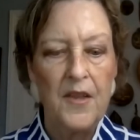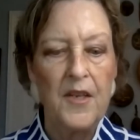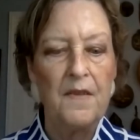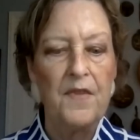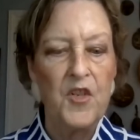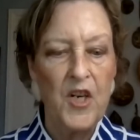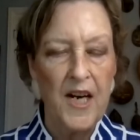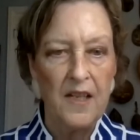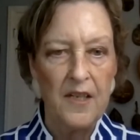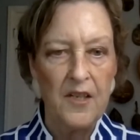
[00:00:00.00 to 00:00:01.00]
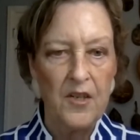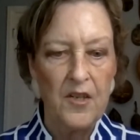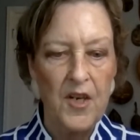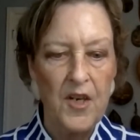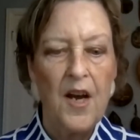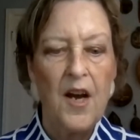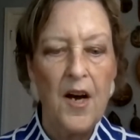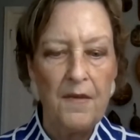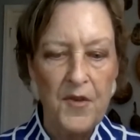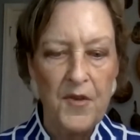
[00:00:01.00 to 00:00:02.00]
the different challenges
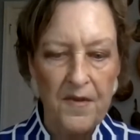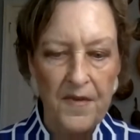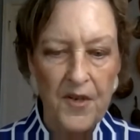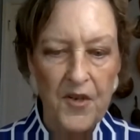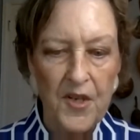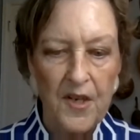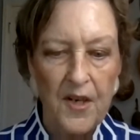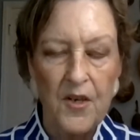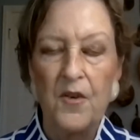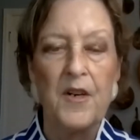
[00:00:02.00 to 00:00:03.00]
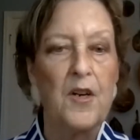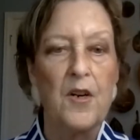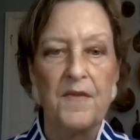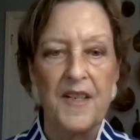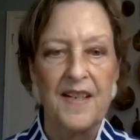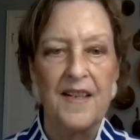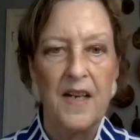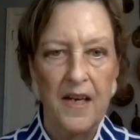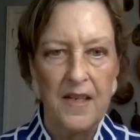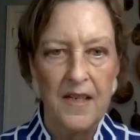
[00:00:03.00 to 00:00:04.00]
of service during
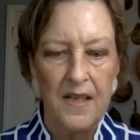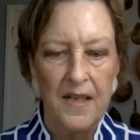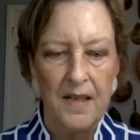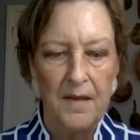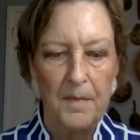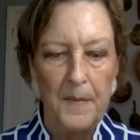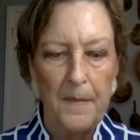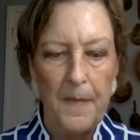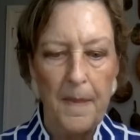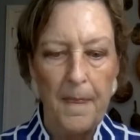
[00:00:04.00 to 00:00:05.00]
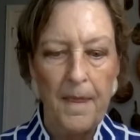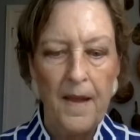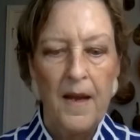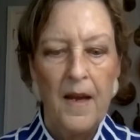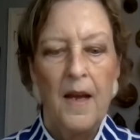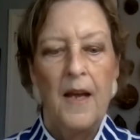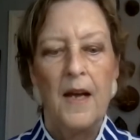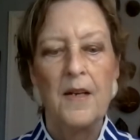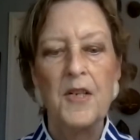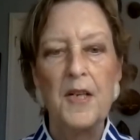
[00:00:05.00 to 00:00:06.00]
COVID-19.
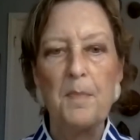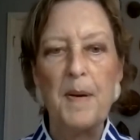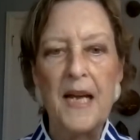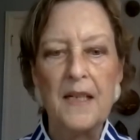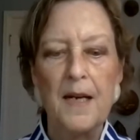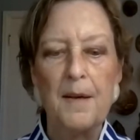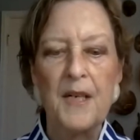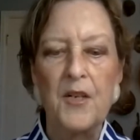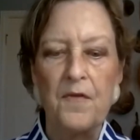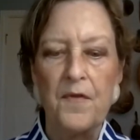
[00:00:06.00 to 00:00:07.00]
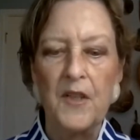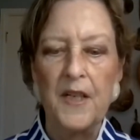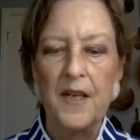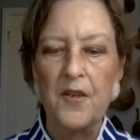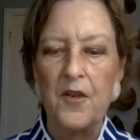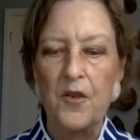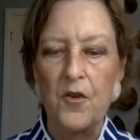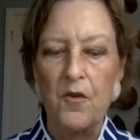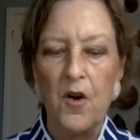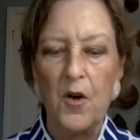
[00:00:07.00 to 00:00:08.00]
Until the pandemic is fully under
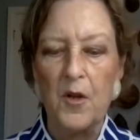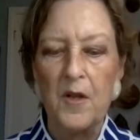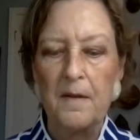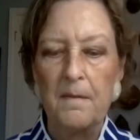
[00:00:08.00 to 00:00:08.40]
control,